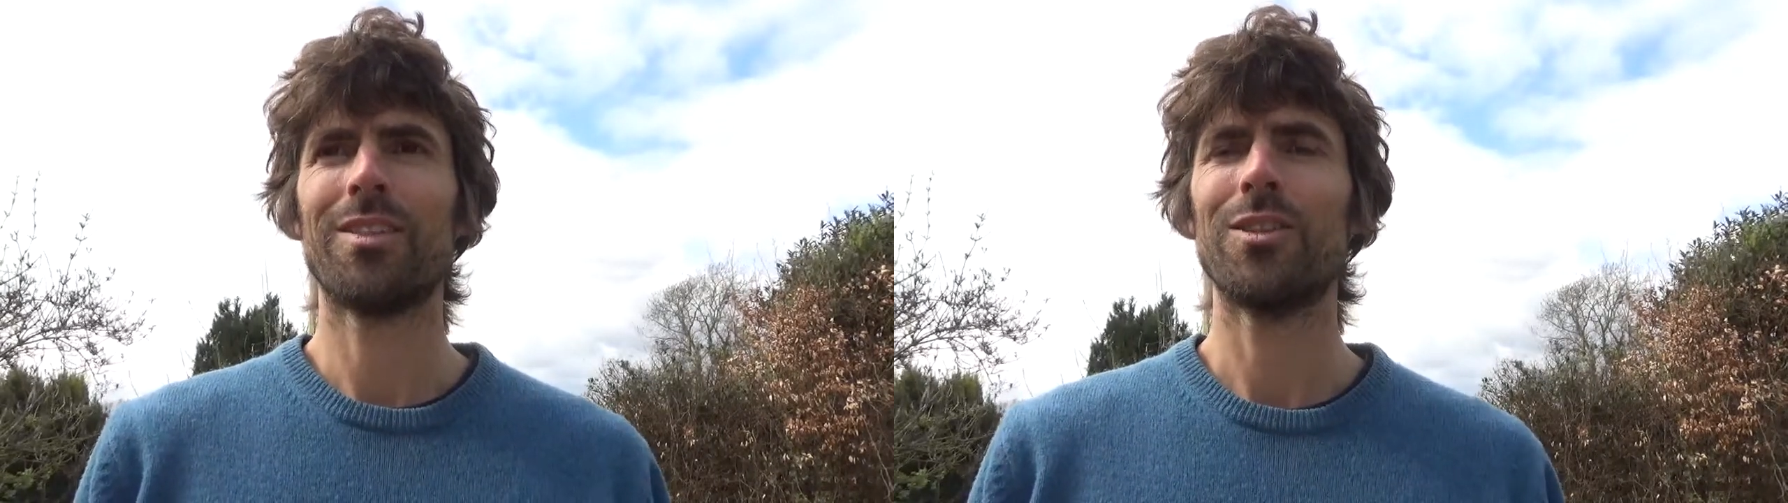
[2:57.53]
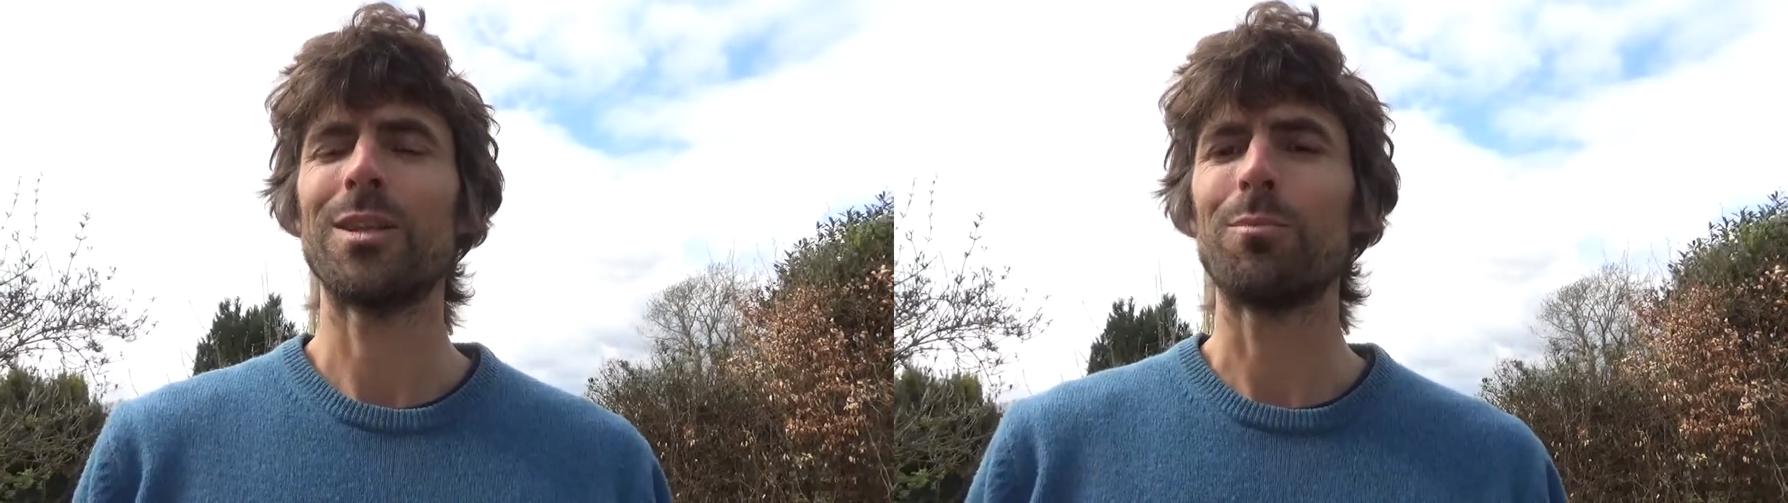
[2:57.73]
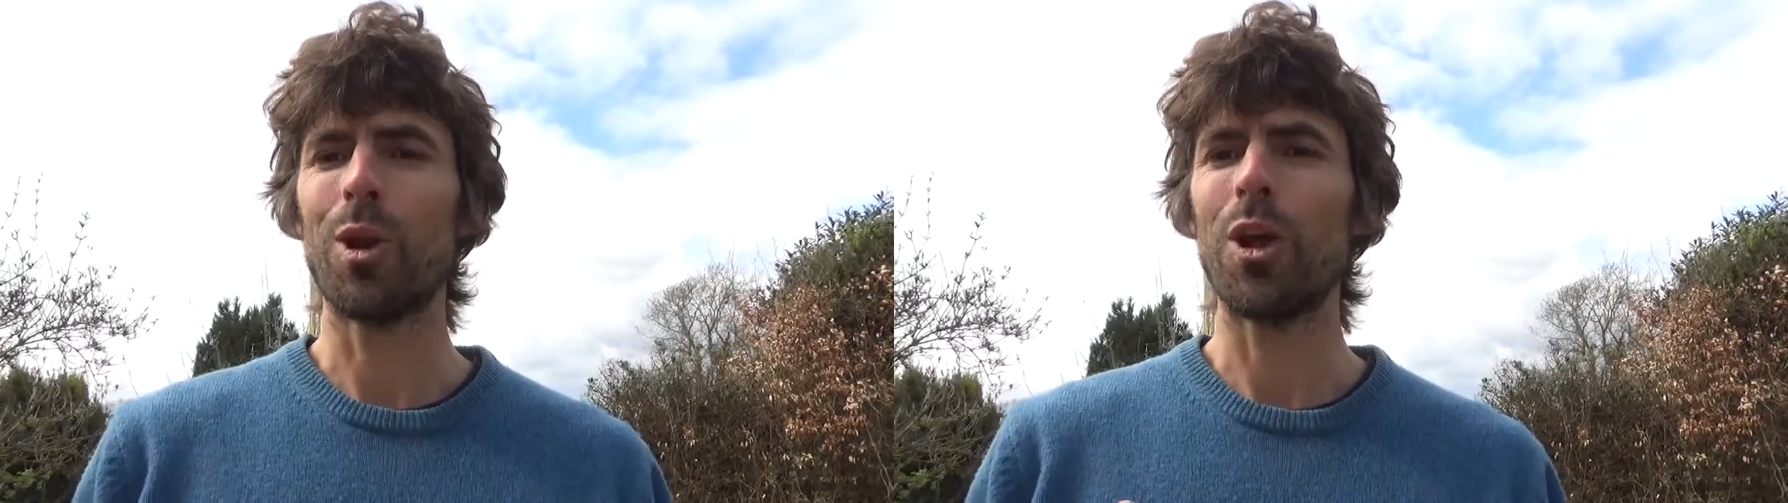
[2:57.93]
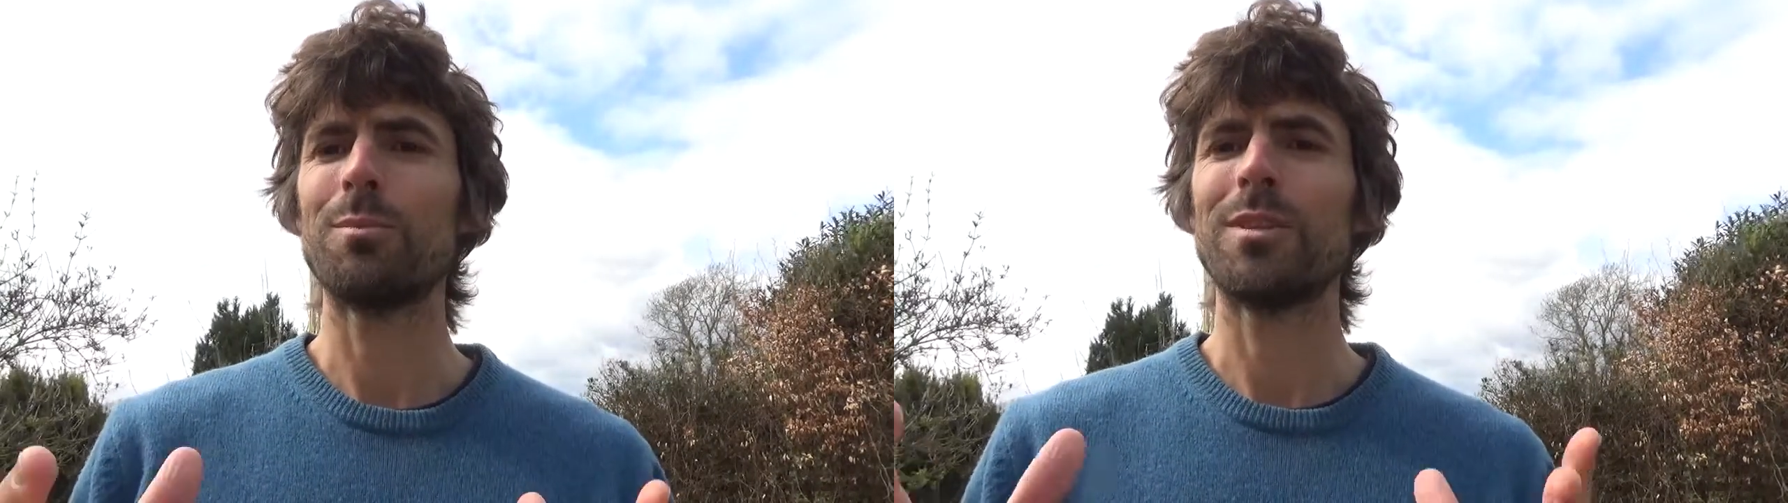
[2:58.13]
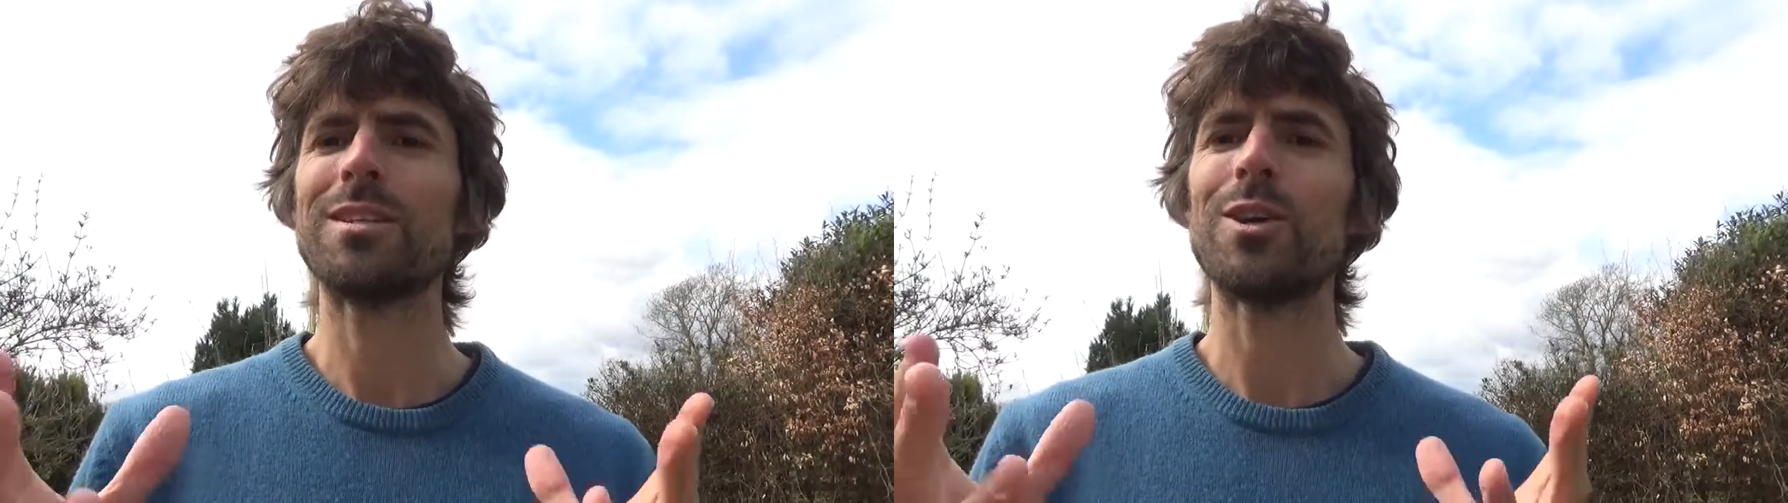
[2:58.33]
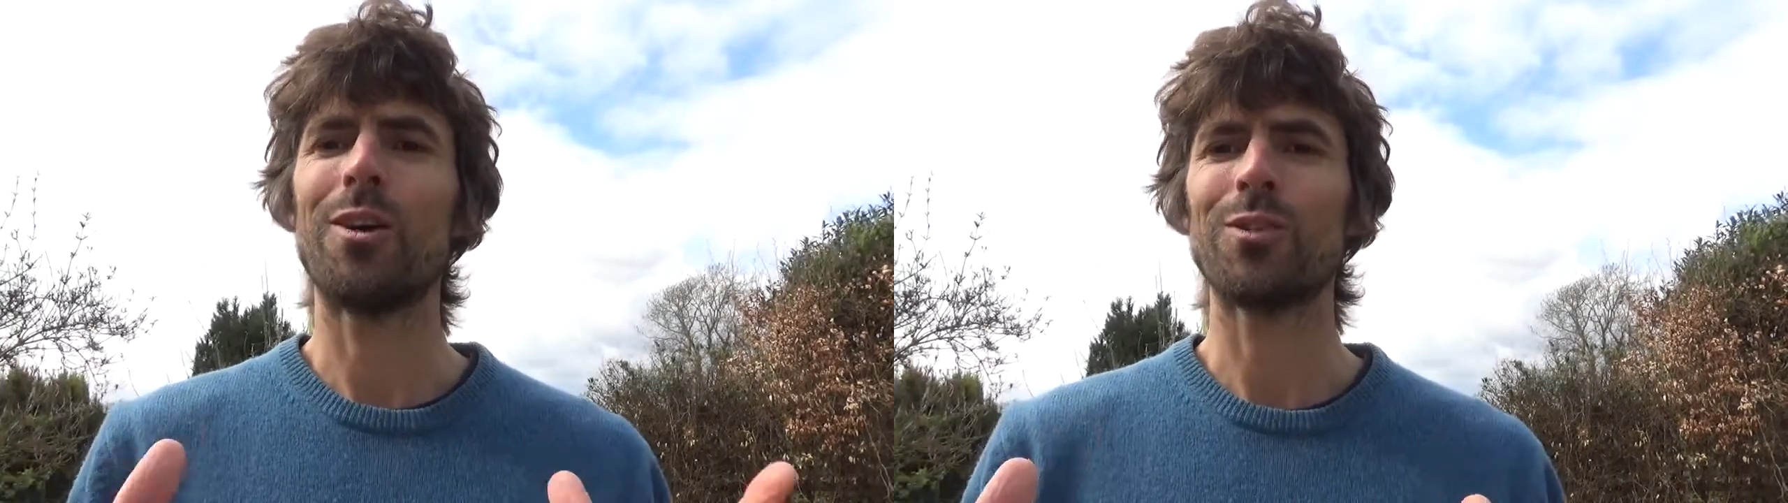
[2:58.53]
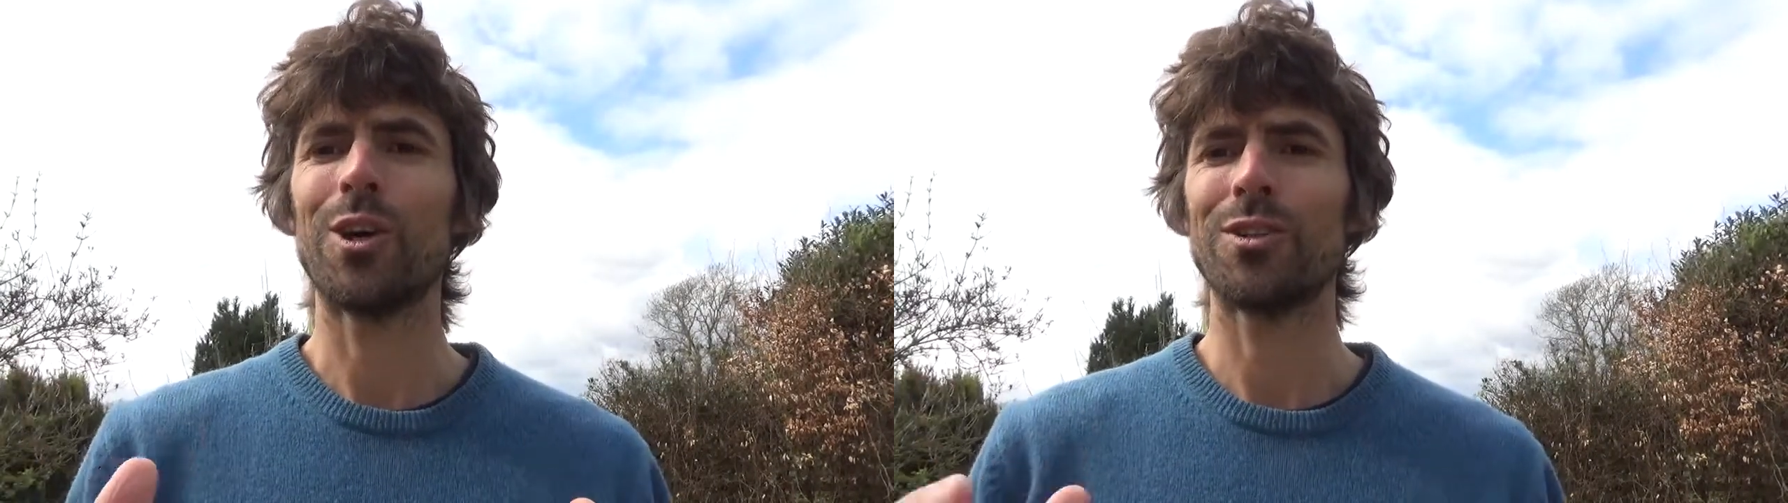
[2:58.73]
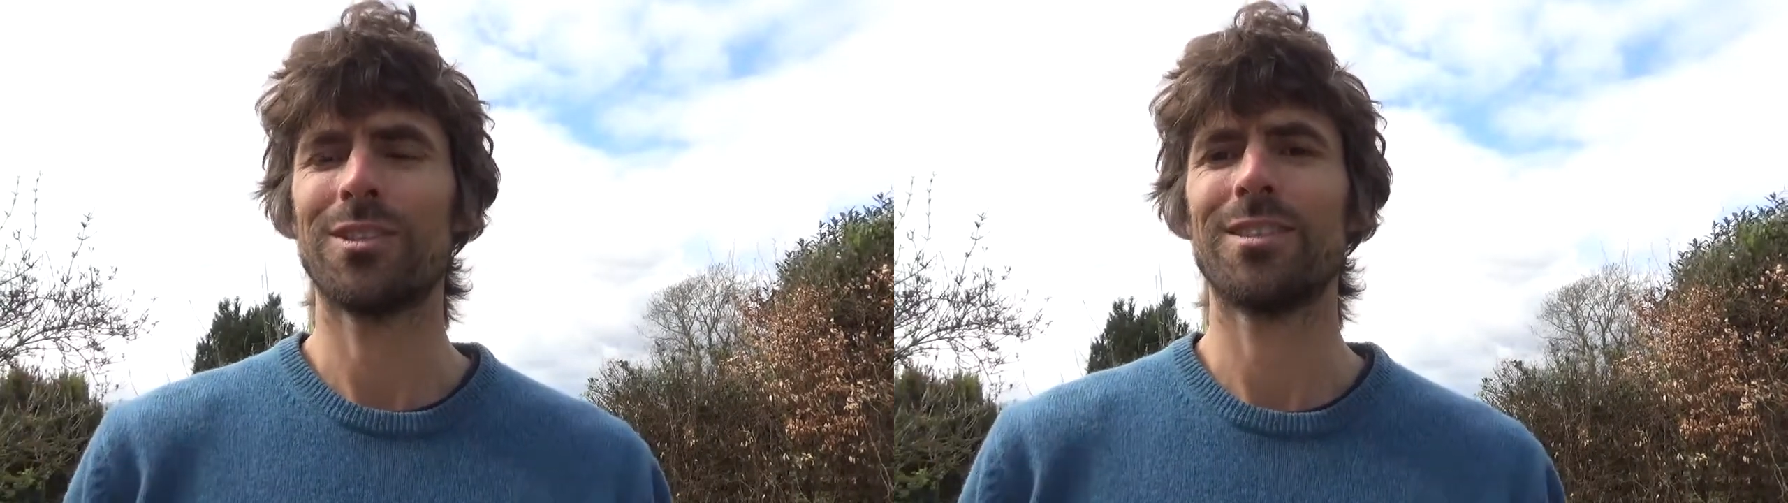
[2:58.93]
the deployment of
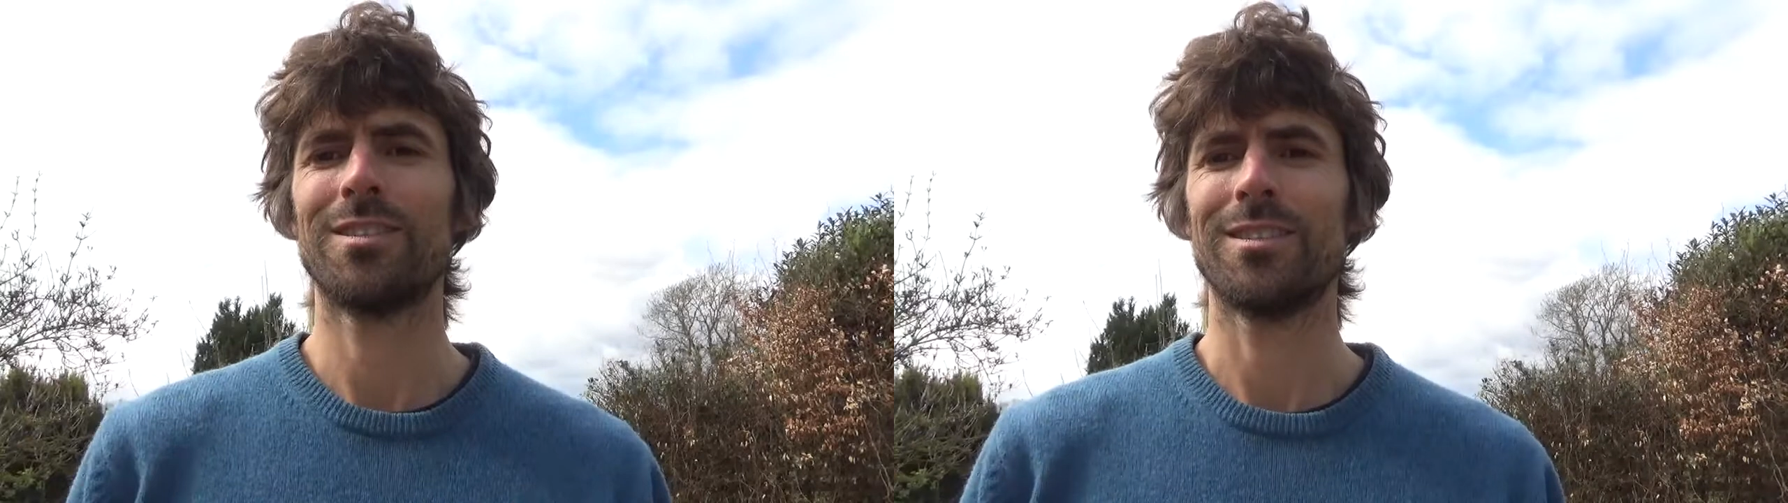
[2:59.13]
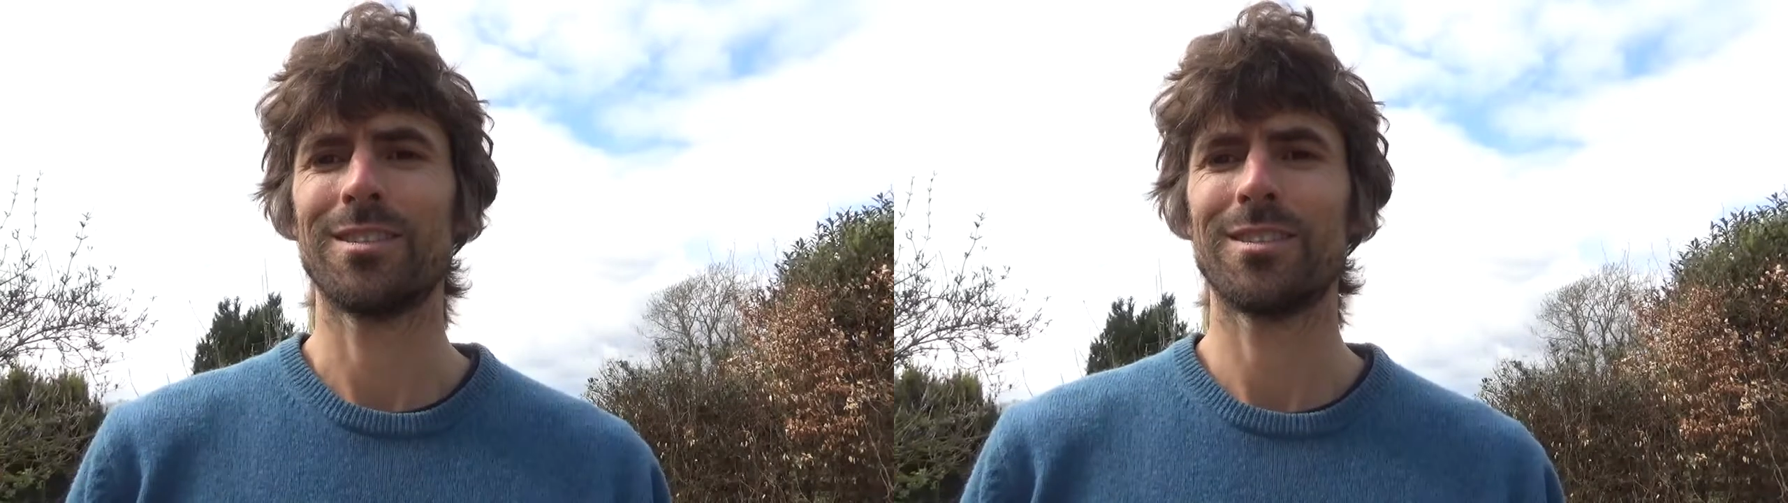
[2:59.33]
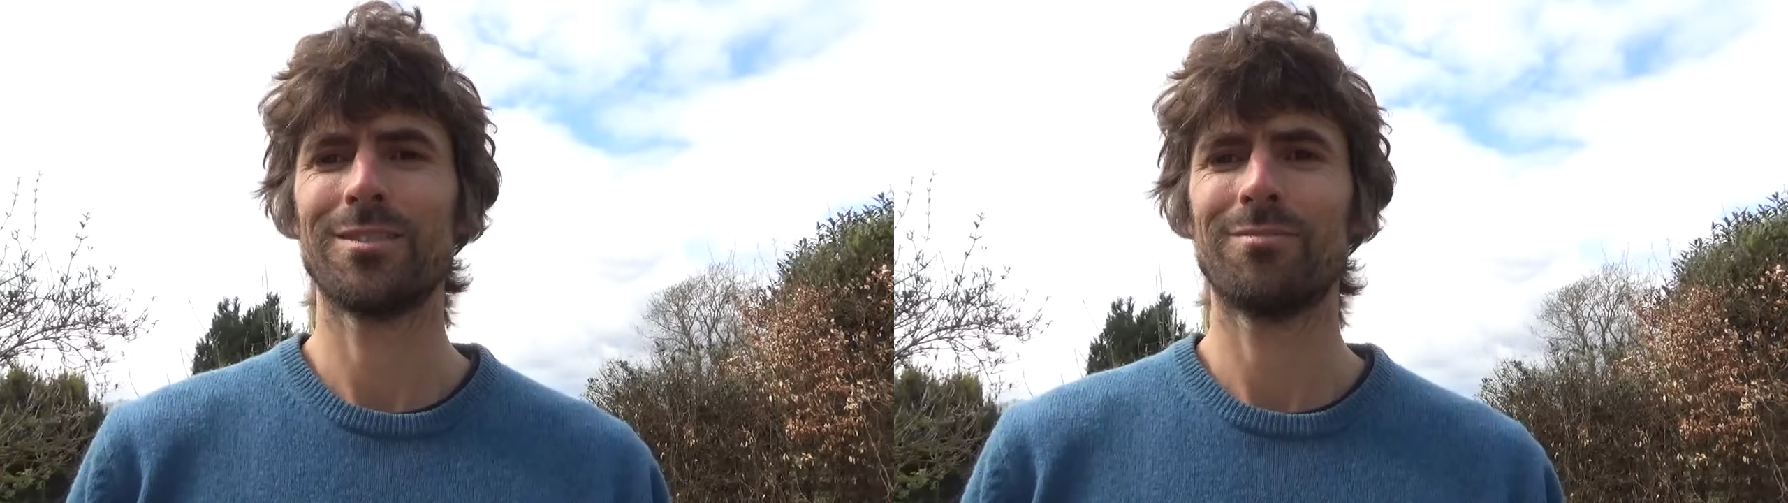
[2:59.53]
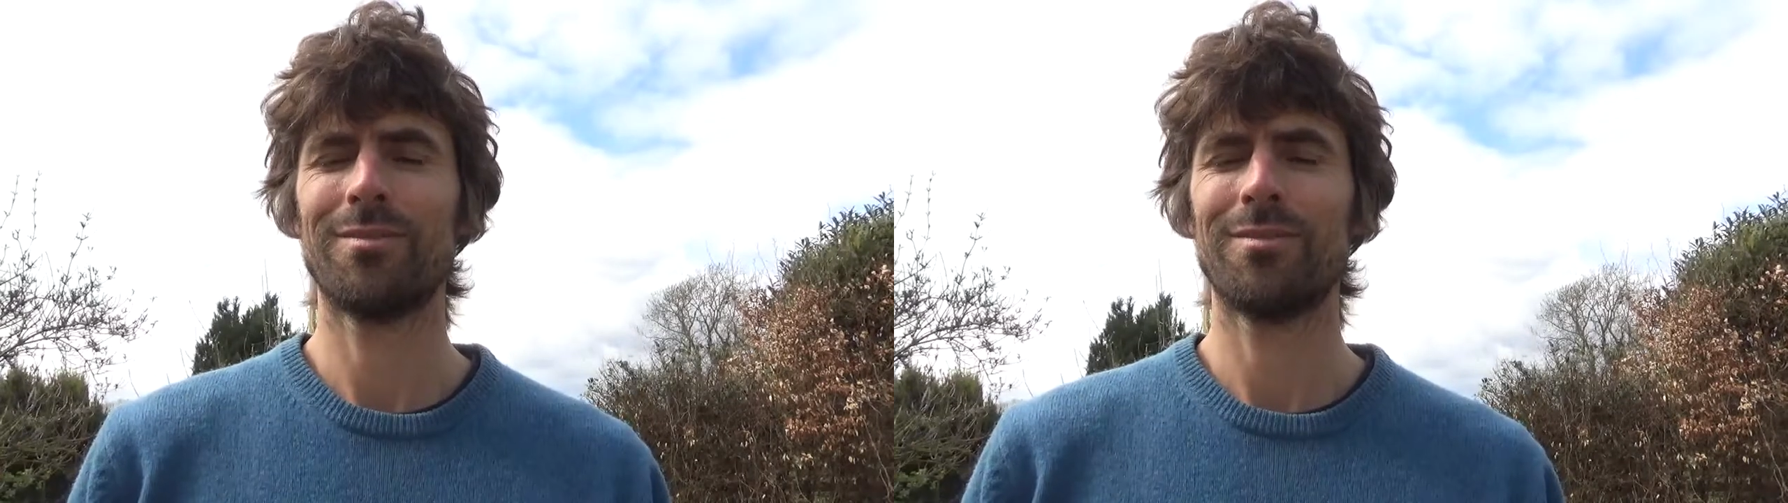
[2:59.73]
consciousness